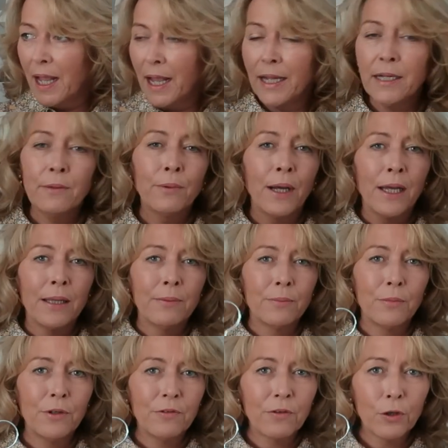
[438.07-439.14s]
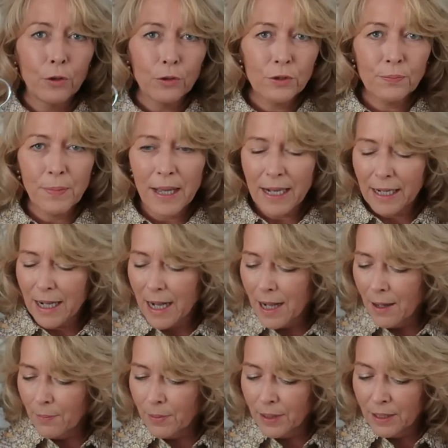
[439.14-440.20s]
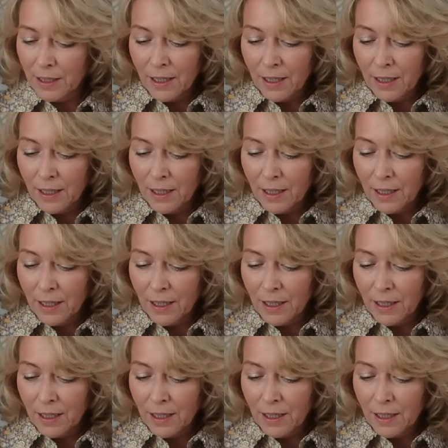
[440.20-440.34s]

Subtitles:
Anyway, we've hooked back up.